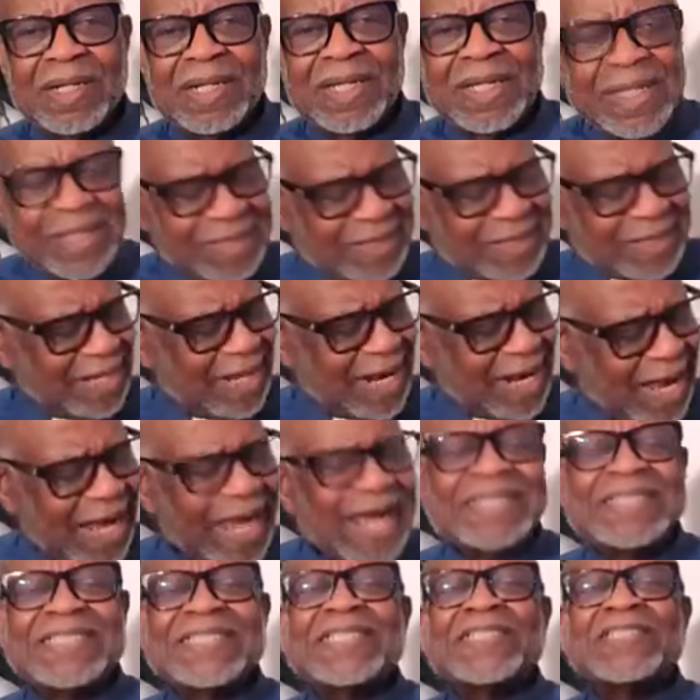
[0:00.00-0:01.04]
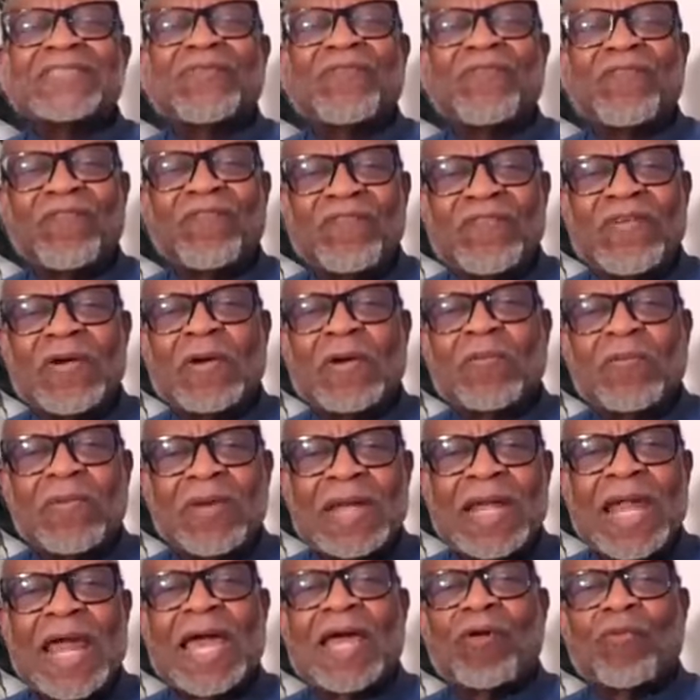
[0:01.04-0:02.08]
He said, I just felt
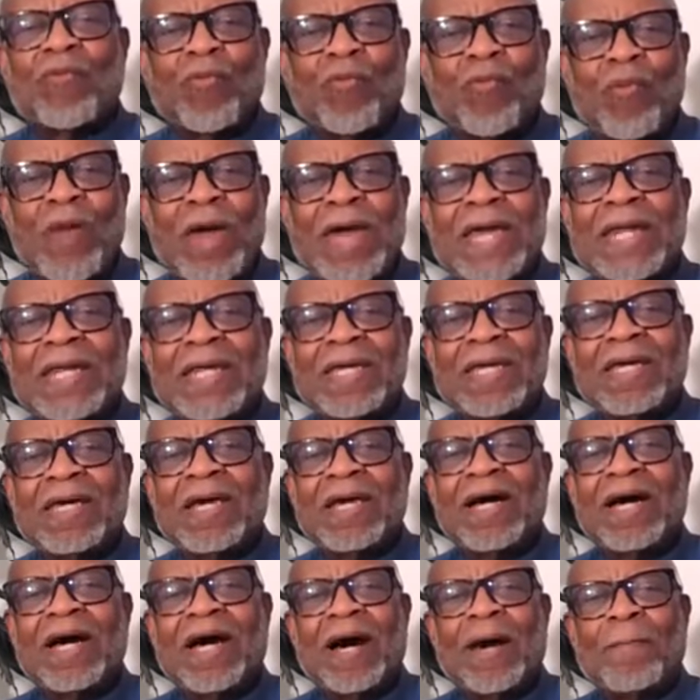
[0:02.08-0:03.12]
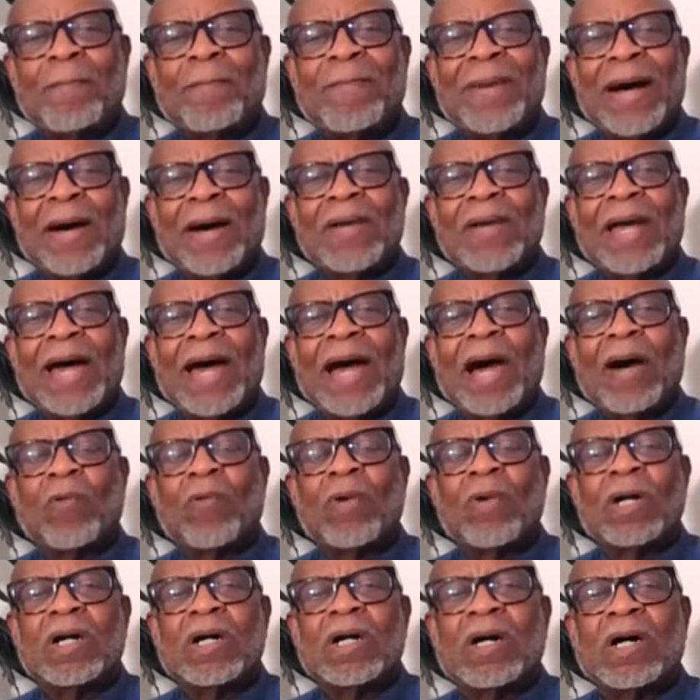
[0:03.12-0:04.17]
like writing about
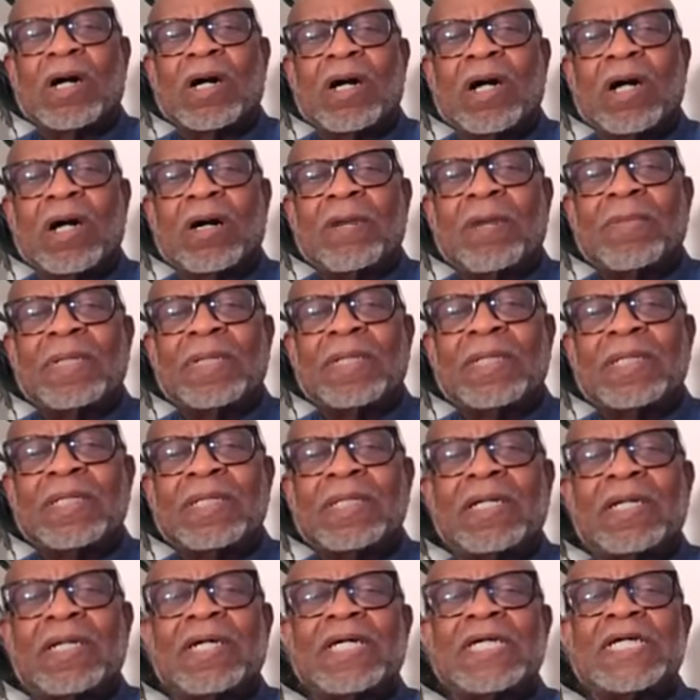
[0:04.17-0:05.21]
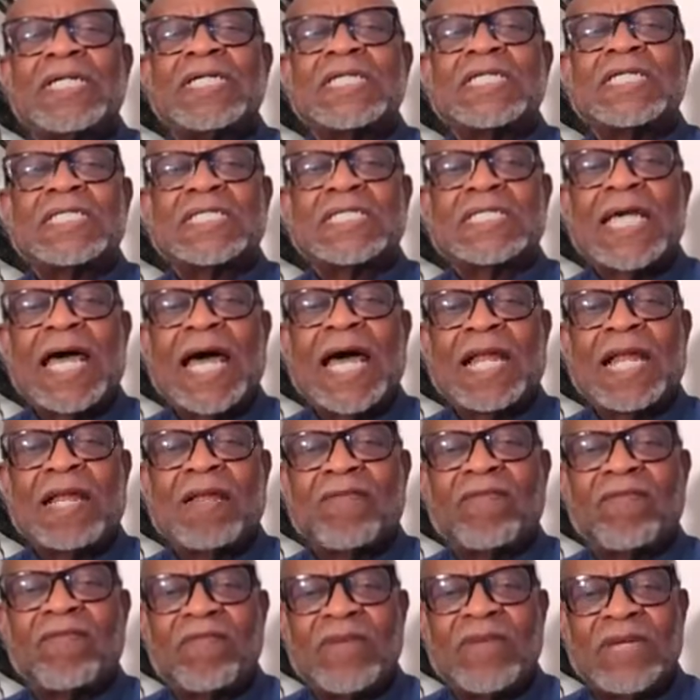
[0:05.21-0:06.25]
our common
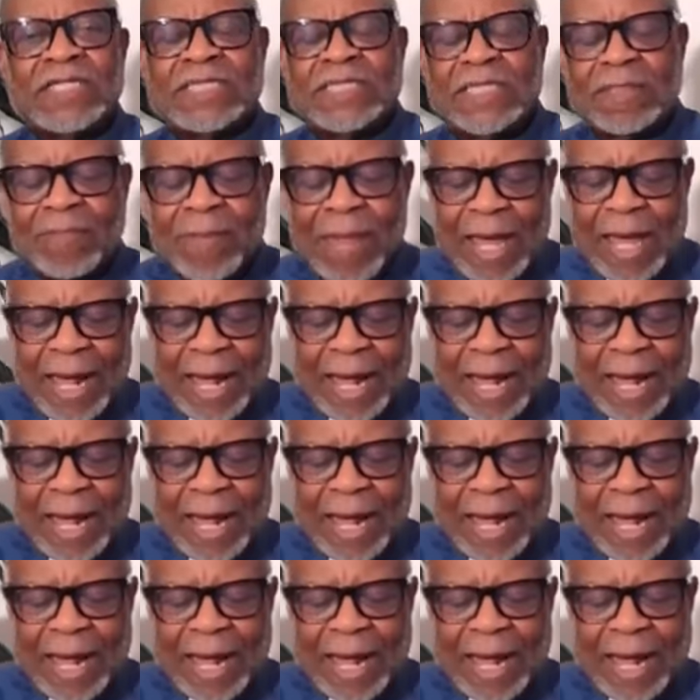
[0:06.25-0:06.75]
salvation.